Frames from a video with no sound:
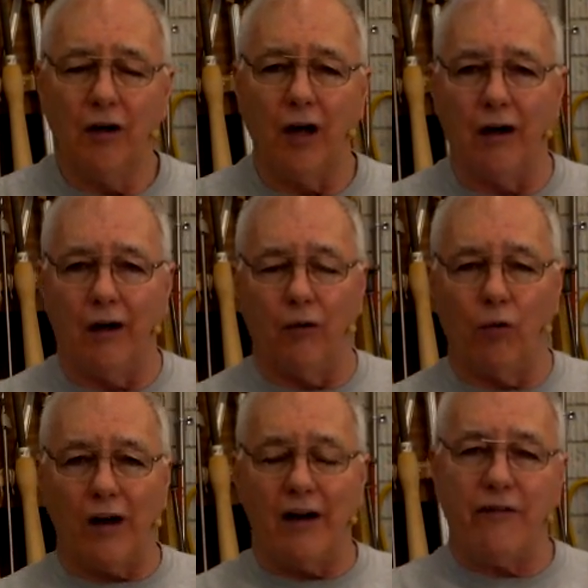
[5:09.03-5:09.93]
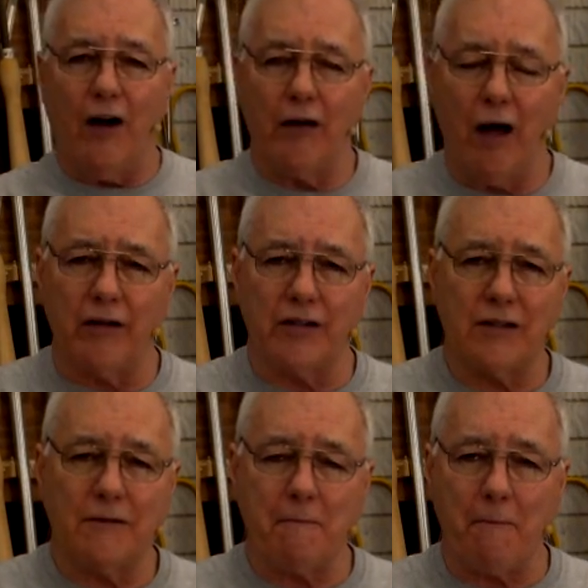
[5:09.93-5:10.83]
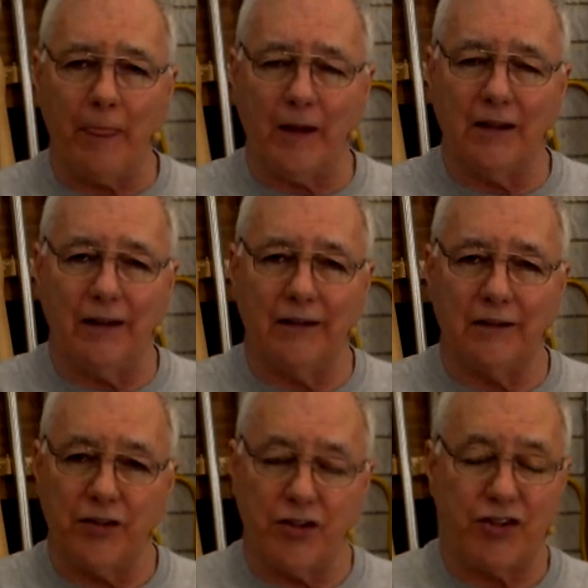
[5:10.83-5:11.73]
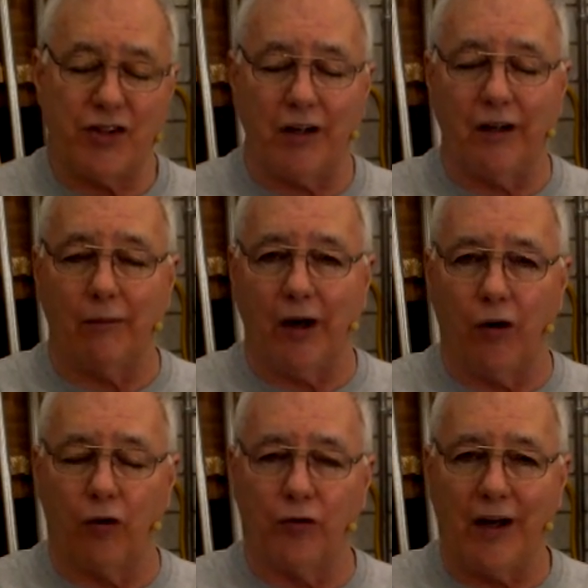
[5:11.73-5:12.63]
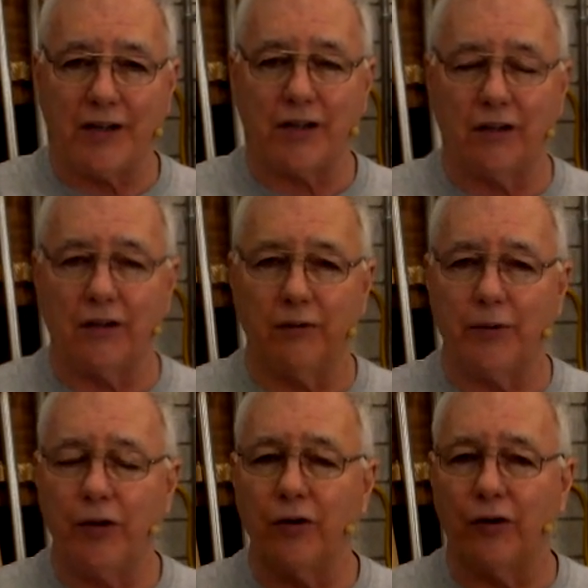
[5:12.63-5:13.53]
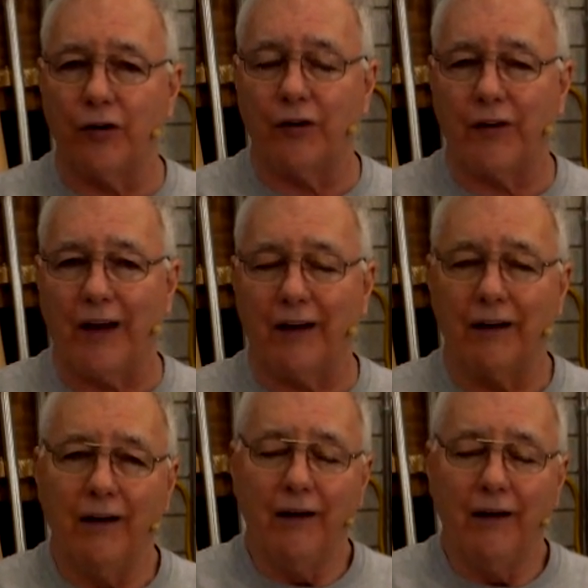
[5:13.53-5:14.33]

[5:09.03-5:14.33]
What I found out is just sitting at my own desk and computer that